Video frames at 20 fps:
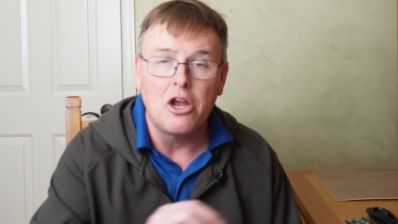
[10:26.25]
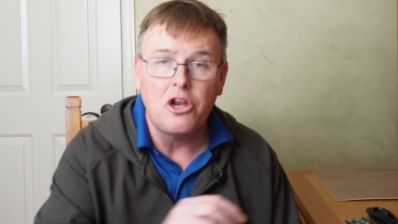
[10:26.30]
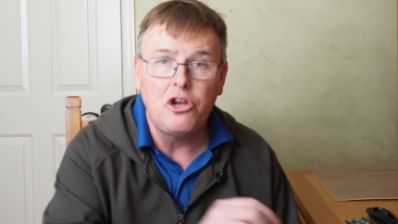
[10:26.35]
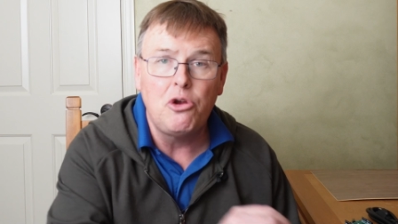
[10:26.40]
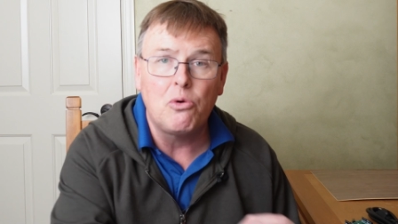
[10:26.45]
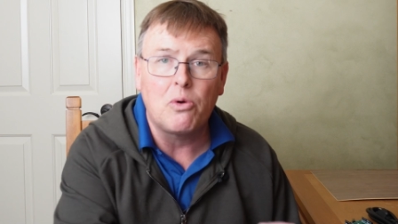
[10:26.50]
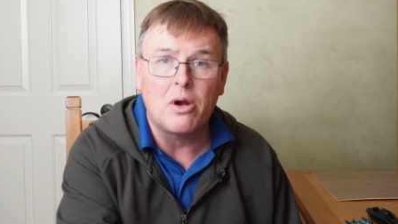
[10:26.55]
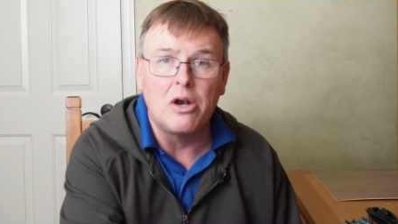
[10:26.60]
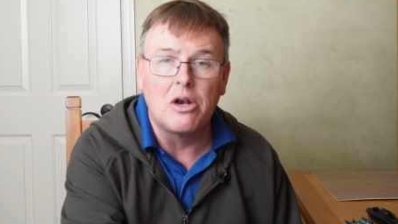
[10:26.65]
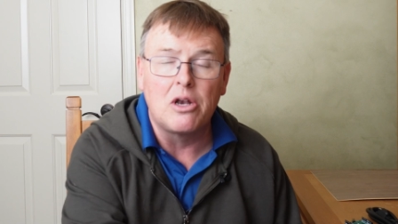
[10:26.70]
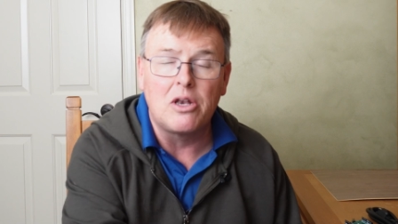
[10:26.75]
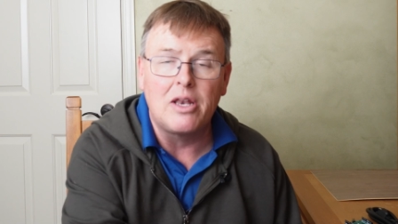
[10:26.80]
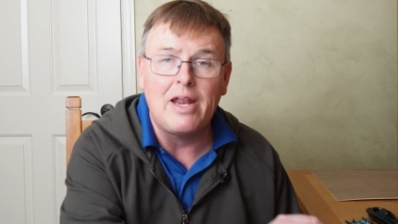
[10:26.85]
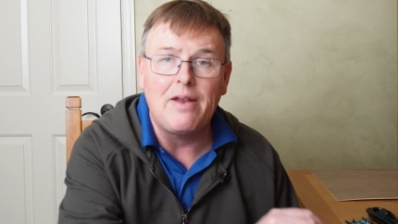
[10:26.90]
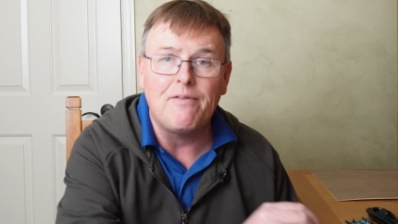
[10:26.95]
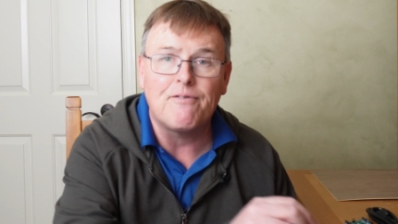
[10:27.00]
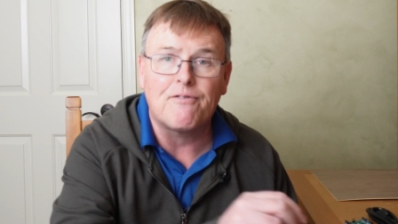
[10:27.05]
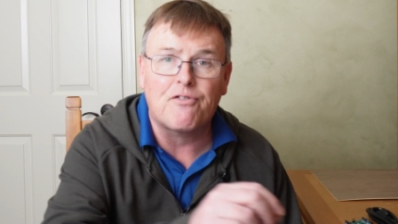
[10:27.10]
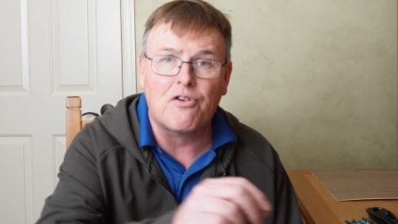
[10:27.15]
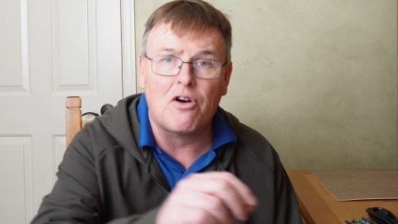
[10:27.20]
You can
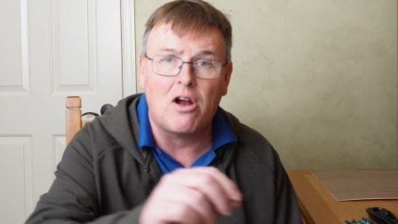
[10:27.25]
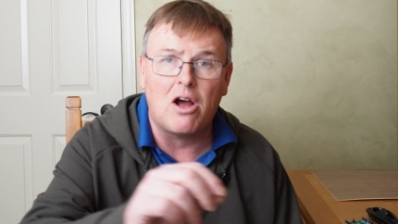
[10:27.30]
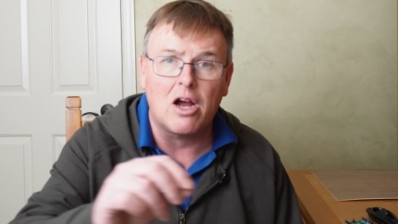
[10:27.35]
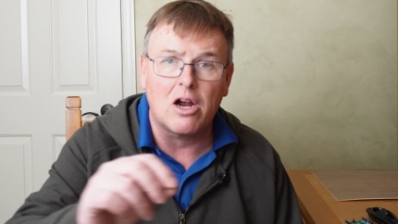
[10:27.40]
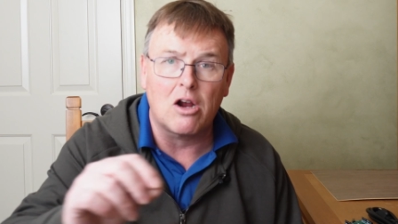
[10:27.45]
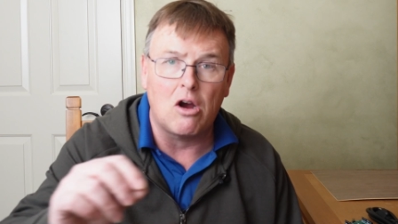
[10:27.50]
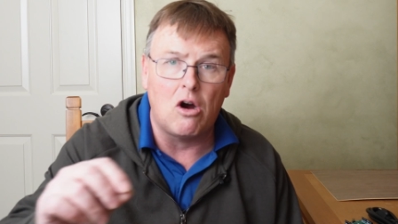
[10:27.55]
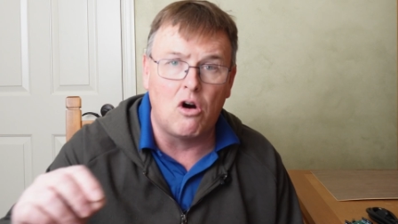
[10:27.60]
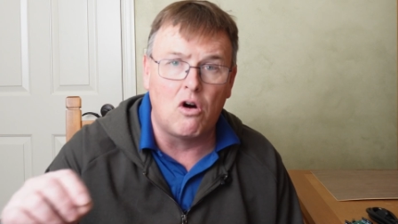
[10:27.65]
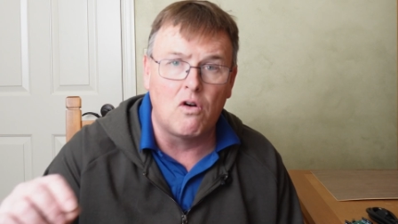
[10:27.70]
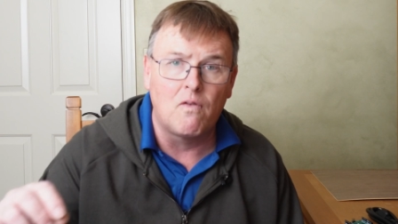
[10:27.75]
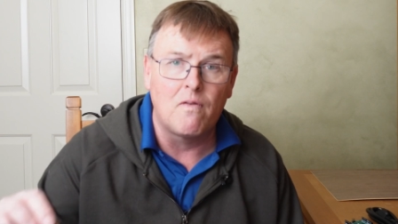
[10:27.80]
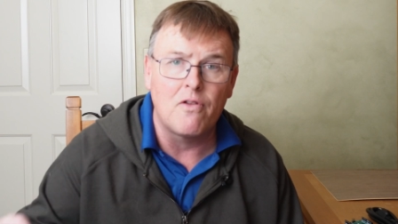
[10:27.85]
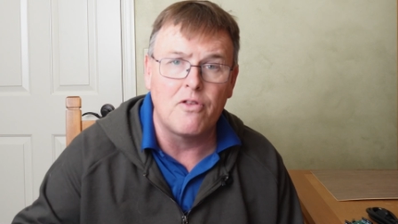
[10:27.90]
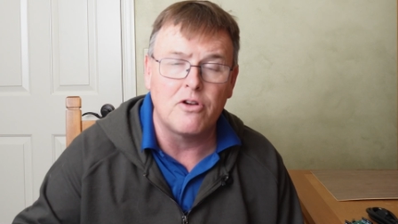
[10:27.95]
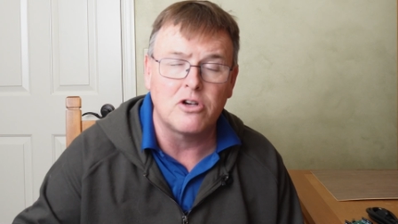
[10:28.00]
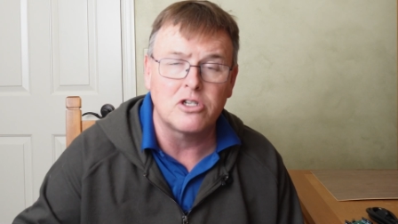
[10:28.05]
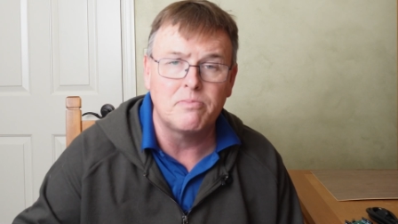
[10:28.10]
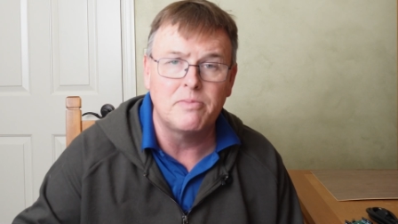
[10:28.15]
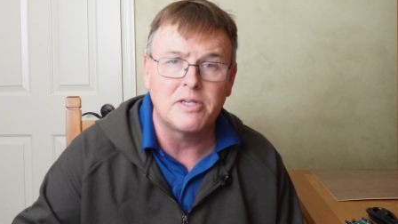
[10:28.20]
leapfrog over
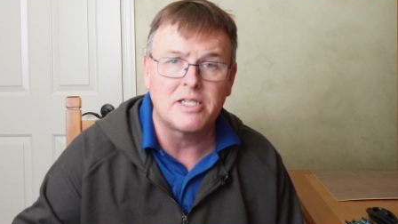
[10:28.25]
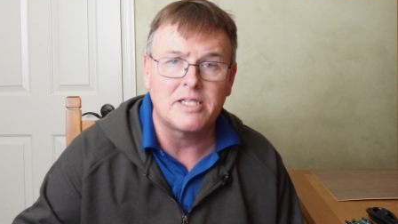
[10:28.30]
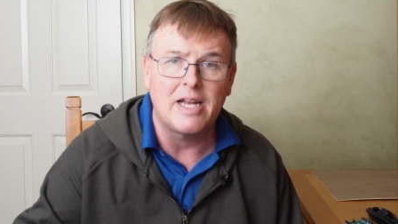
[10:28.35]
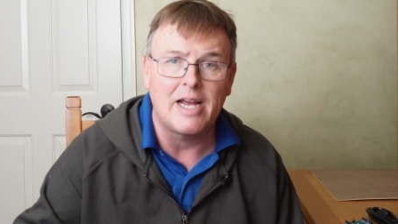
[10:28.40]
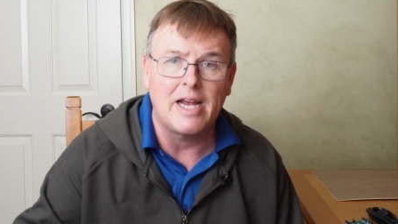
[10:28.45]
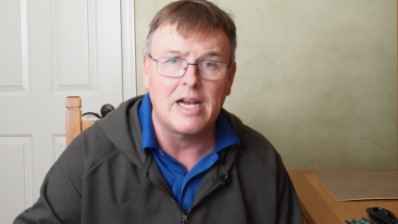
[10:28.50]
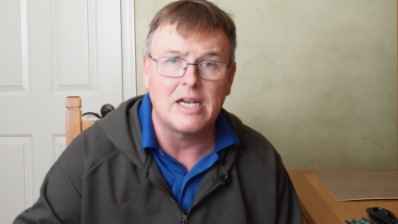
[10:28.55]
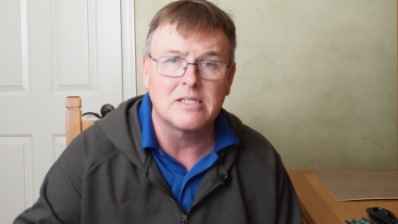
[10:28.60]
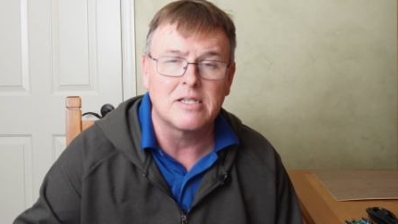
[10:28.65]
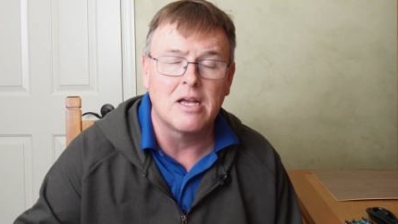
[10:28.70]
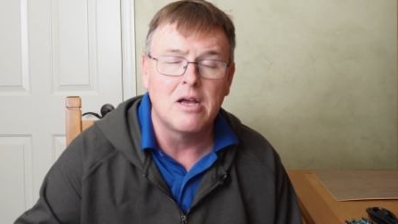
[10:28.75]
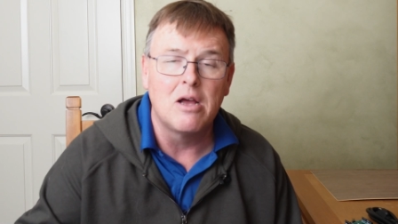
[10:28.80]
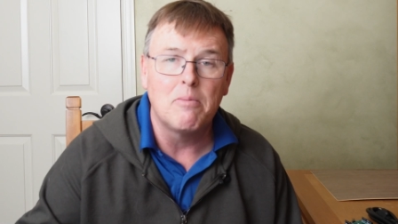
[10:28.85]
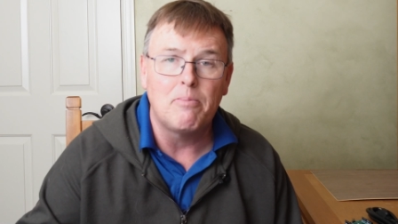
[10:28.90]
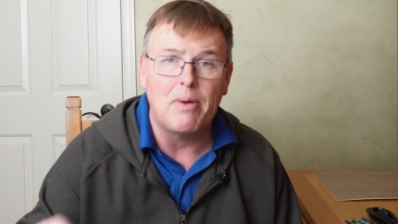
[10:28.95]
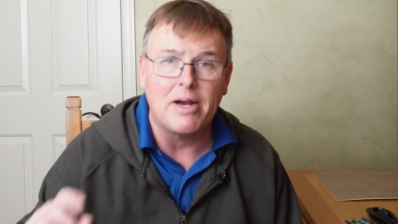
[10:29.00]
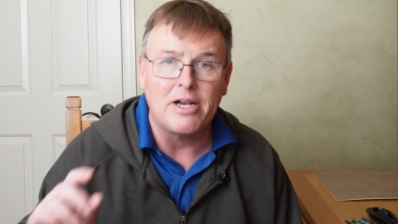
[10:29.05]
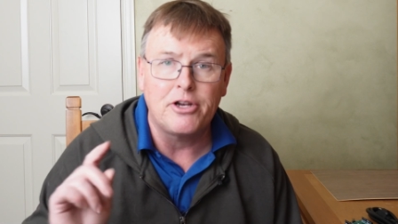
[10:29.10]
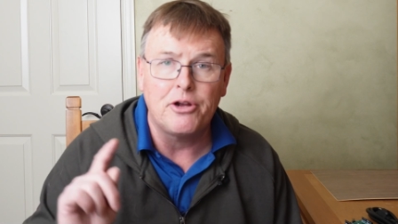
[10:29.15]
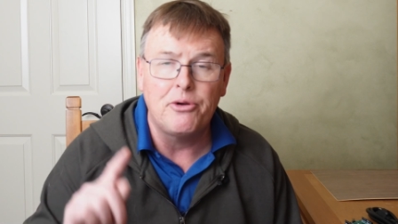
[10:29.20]
those mistakes
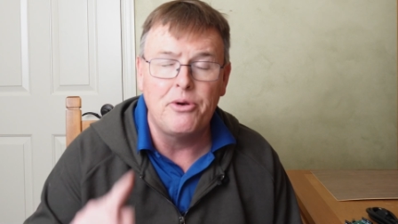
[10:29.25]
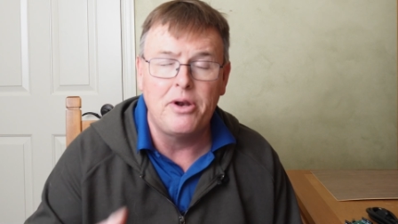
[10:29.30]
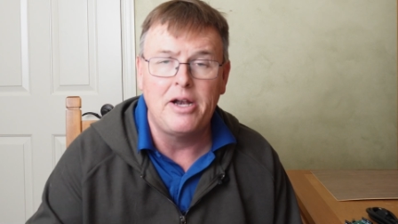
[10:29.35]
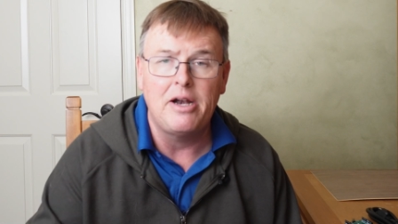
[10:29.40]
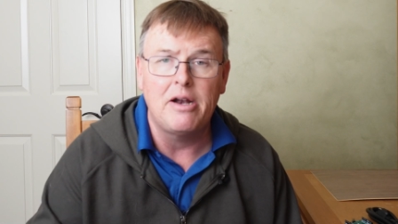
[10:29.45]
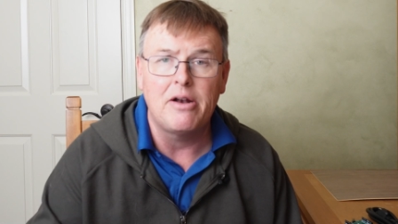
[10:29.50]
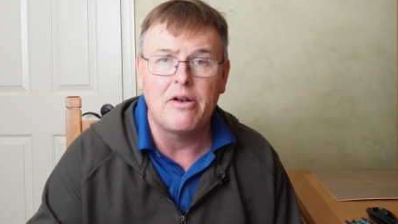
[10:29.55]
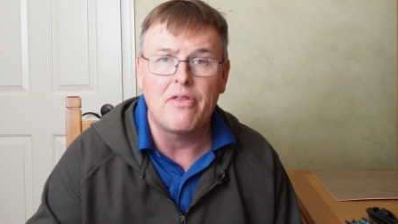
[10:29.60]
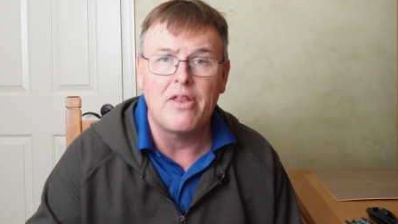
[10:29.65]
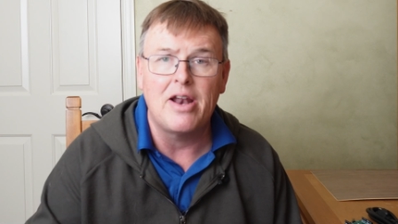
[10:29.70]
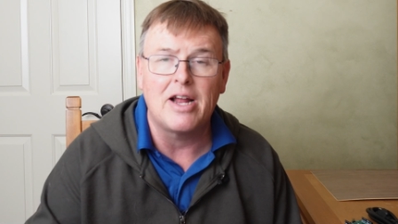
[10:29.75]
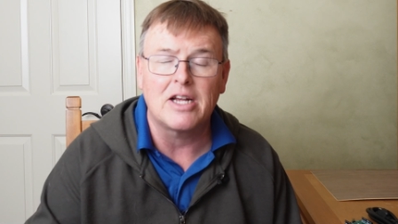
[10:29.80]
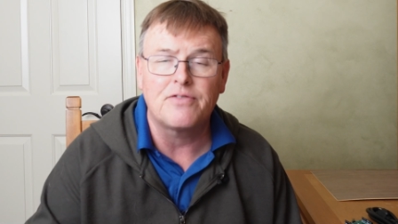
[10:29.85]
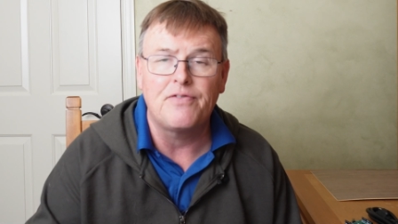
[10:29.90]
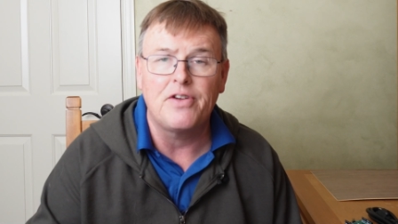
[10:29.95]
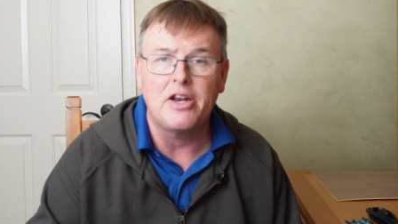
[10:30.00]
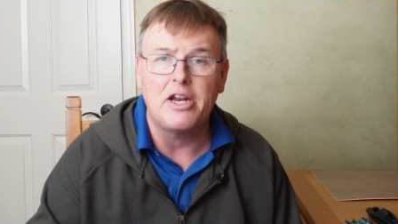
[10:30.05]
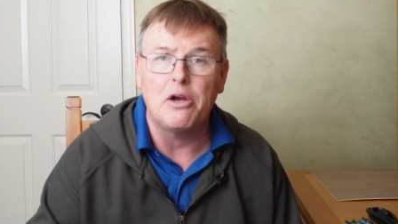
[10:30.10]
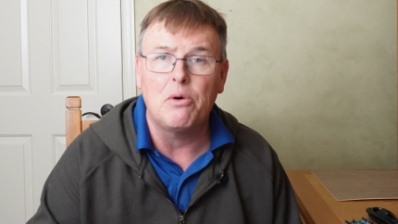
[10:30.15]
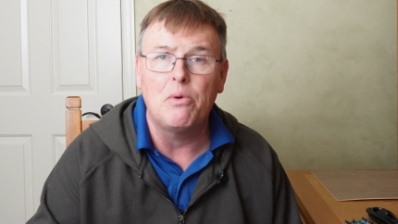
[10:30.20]
by tuning into the next
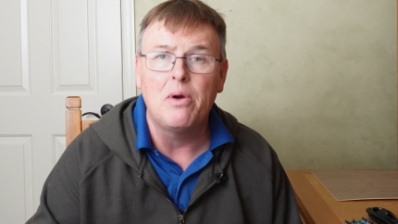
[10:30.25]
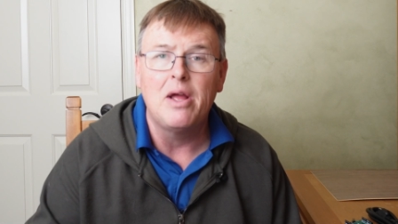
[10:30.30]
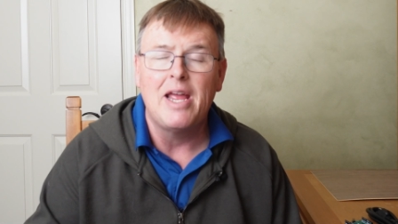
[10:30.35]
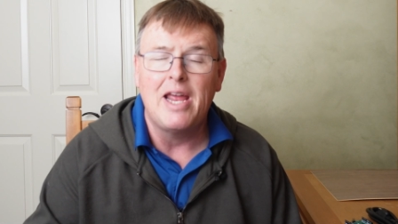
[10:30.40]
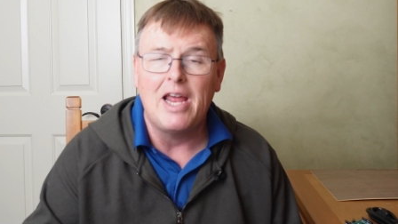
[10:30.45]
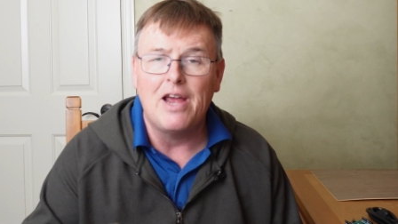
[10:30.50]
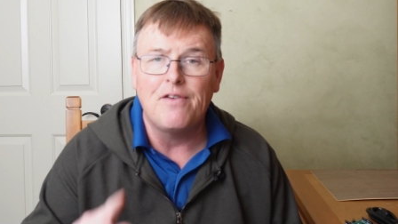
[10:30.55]
video.